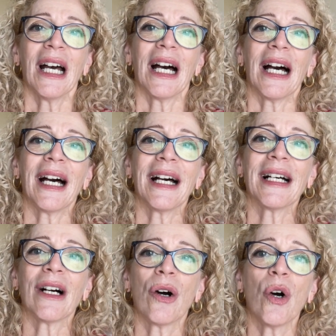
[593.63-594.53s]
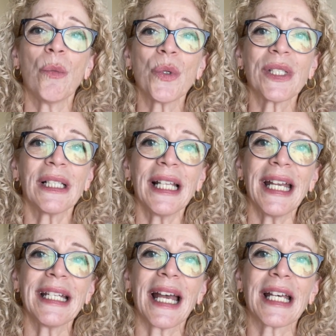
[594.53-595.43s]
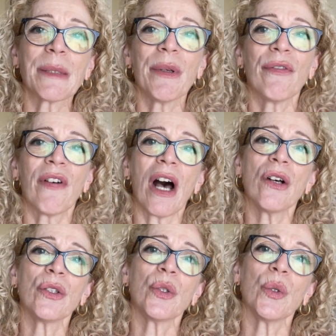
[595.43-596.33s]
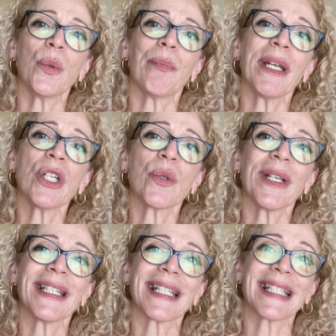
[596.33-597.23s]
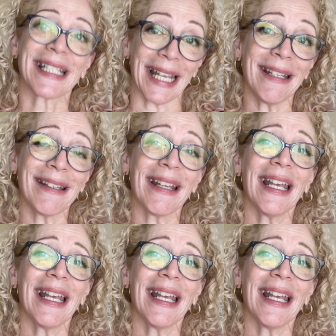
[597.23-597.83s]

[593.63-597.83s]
Uh, homosalate has been found to penetrate the skin,